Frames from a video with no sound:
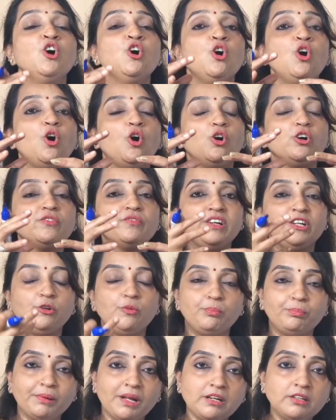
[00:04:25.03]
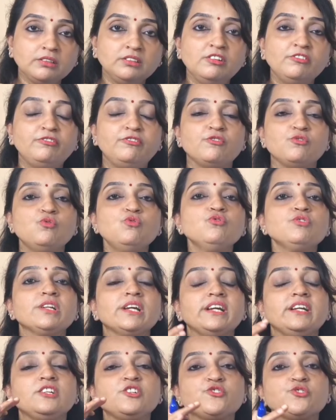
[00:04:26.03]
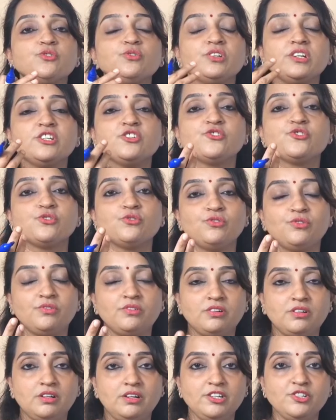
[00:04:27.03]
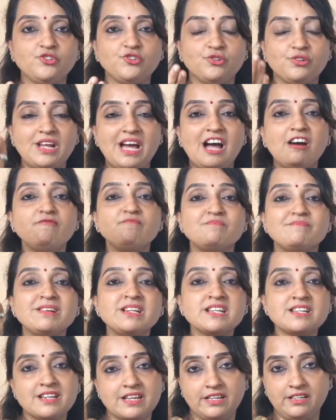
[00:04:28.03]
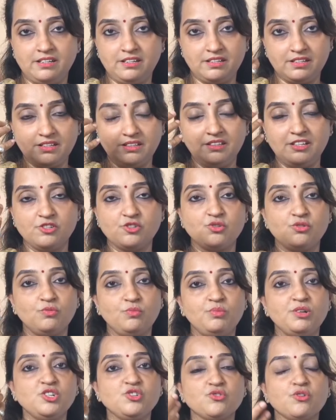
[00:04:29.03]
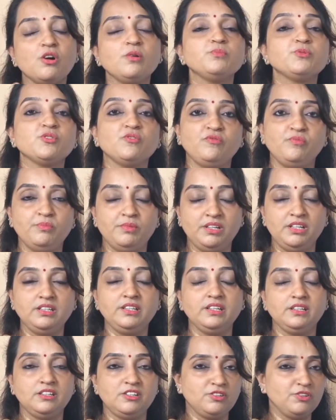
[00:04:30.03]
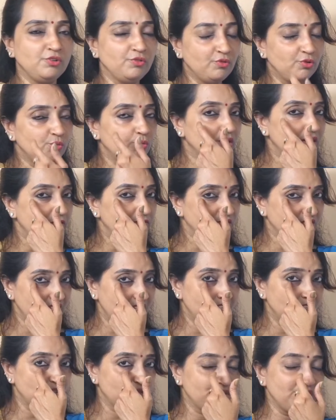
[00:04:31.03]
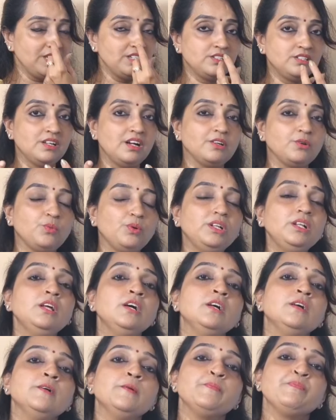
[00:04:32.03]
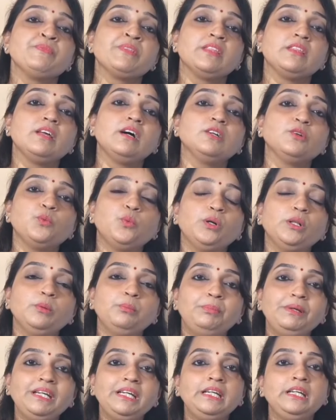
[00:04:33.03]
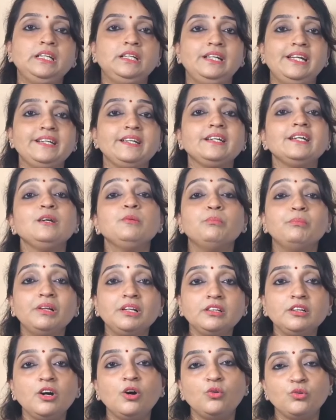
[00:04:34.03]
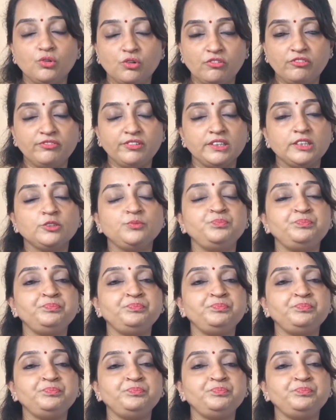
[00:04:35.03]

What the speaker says: or when you pluck the fruit, it should have milk in it. There should be drops of milk in it. You would have seen trees that will be letting milk out of it.